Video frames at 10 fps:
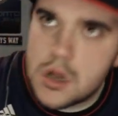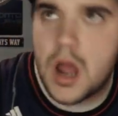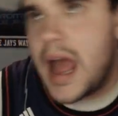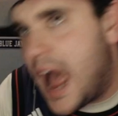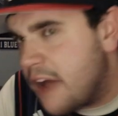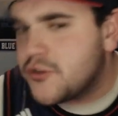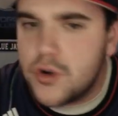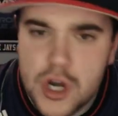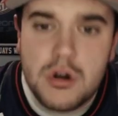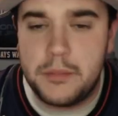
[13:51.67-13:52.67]

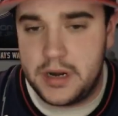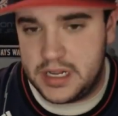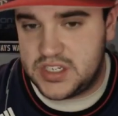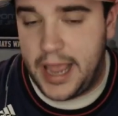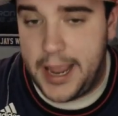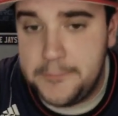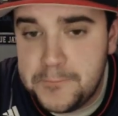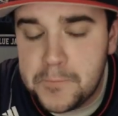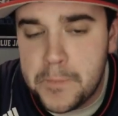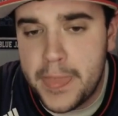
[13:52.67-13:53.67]
afternoon, I'm going to say.
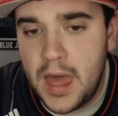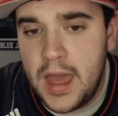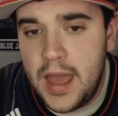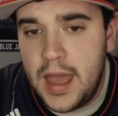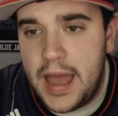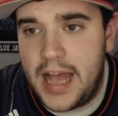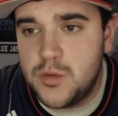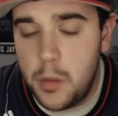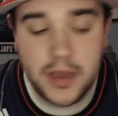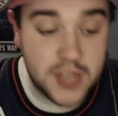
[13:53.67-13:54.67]
As
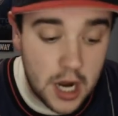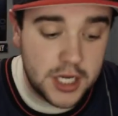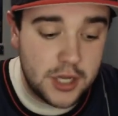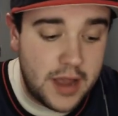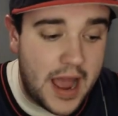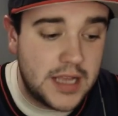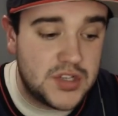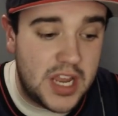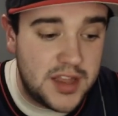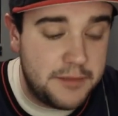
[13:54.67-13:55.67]
we'll be talking to you guys
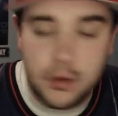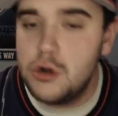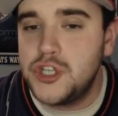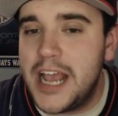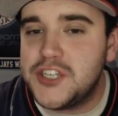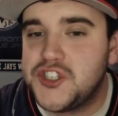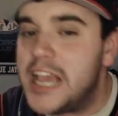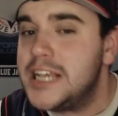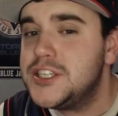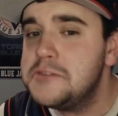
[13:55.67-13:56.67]
in the Blue Jays
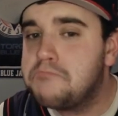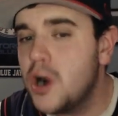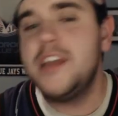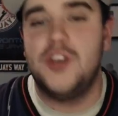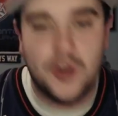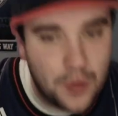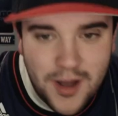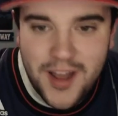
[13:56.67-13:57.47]
season preview.